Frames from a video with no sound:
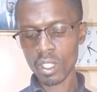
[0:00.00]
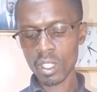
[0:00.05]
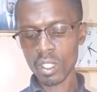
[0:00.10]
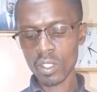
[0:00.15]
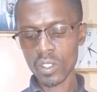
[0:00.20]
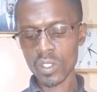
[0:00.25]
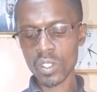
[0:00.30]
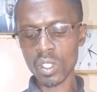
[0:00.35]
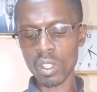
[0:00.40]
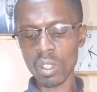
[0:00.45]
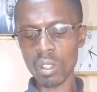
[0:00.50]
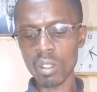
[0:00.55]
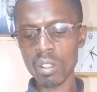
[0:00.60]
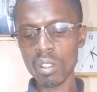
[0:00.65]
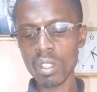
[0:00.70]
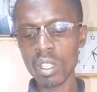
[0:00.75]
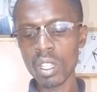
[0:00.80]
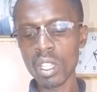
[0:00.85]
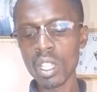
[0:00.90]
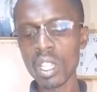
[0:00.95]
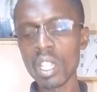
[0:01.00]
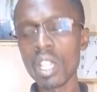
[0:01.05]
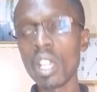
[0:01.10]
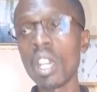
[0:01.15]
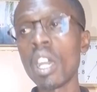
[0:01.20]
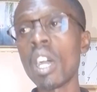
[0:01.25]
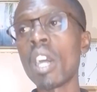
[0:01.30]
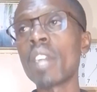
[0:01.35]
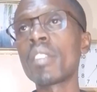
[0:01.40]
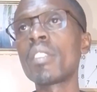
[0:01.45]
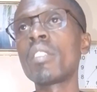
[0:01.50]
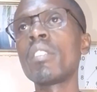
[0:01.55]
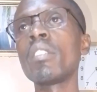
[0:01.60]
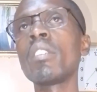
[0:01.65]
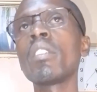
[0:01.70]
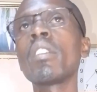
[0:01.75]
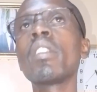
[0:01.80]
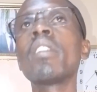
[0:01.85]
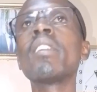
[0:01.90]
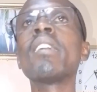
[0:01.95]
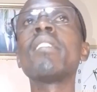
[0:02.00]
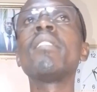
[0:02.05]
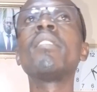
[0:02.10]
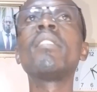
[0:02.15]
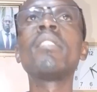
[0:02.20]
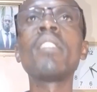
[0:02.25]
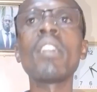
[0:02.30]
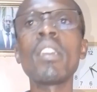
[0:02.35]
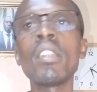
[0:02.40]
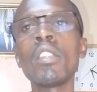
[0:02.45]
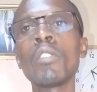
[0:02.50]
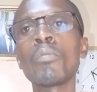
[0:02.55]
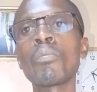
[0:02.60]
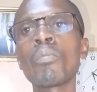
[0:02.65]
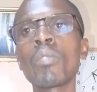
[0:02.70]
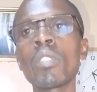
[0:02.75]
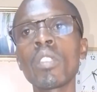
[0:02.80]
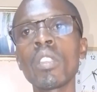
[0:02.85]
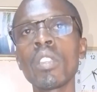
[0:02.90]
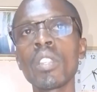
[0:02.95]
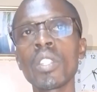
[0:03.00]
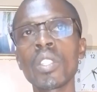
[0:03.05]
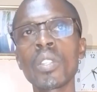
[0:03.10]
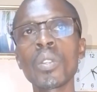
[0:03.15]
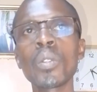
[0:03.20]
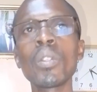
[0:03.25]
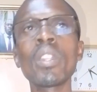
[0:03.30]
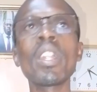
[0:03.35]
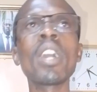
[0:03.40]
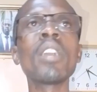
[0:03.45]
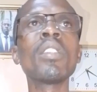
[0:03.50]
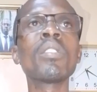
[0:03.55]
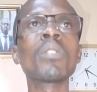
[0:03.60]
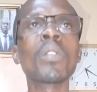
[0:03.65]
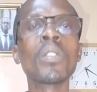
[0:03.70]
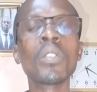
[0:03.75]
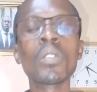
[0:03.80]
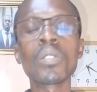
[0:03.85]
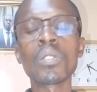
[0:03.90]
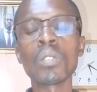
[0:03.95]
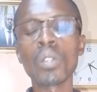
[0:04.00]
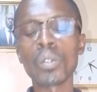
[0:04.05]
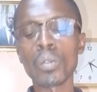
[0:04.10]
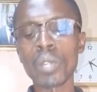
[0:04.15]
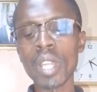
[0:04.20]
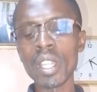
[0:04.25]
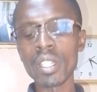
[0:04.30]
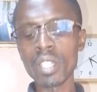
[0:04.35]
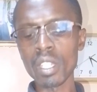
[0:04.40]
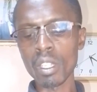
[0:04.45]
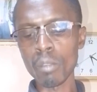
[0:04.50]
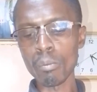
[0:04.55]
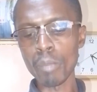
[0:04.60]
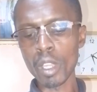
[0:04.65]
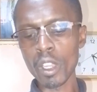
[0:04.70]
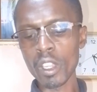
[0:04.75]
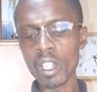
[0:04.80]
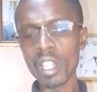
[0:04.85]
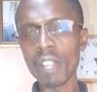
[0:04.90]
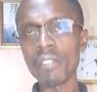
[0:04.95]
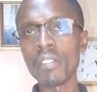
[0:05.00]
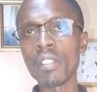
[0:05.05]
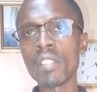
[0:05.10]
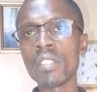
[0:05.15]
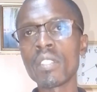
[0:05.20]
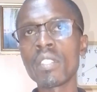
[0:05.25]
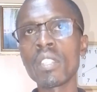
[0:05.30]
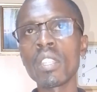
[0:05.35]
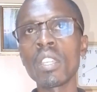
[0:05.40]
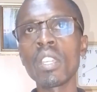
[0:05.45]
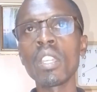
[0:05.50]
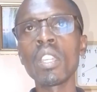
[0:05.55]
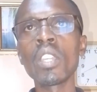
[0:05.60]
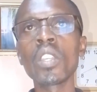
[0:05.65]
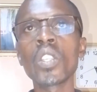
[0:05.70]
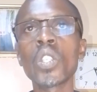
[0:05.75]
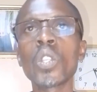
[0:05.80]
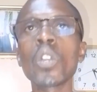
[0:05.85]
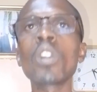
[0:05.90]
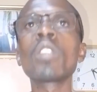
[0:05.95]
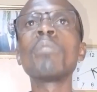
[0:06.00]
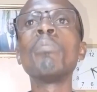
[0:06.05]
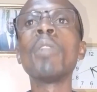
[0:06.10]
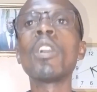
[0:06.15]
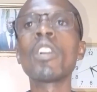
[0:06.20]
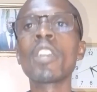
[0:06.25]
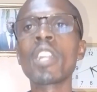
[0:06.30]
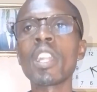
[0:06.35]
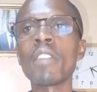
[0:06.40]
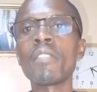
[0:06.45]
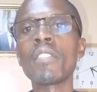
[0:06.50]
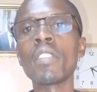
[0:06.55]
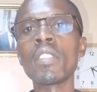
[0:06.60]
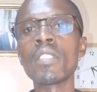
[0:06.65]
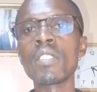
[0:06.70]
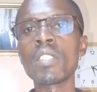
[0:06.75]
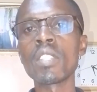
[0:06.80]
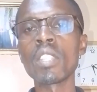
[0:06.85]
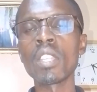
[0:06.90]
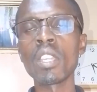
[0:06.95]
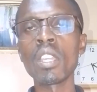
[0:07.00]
So, at grade 10, children are introduced not writing biographies, short biographies.